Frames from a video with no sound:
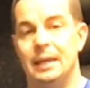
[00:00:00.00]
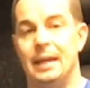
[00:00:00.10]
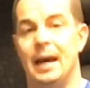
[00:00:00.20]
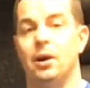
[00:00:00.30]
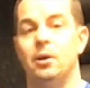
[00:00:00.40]

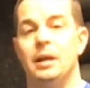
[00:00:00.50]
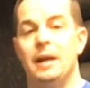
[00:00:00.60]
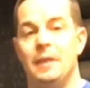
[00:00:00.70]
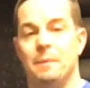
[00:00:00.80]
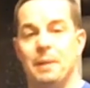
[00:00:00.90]
Now,
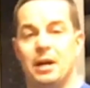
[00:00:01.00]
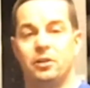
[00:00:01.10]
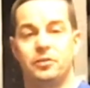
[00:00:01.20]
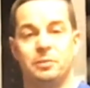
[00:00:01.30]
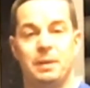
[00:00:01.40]
in the
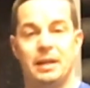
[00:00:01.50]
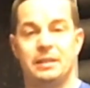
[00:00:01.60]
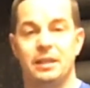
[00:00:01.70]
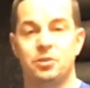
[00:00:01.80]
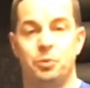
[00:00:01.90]
matter of
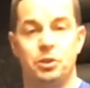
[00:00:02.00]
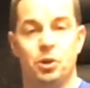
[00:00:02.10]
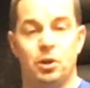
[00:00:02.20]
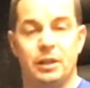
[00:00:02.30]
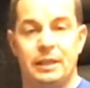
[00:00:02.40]
semantics, we
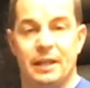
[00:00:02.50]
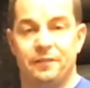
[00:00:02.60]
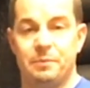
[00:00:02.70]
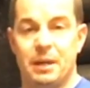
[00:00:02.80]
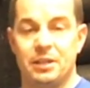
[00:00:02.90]
talk in the
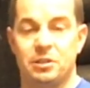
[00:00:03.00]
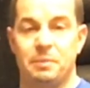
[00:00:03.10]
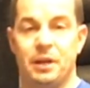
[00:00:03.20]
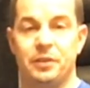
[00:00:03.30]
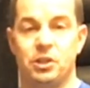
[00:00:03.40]
FMS
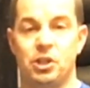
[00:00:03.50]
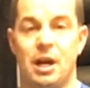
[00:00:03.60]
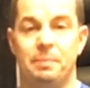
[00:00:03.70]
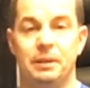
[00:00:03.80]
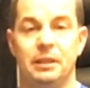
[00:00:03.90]
about the
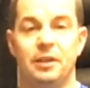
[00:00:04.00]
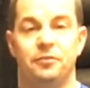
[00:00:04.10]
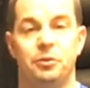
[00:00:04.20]
chop and lift,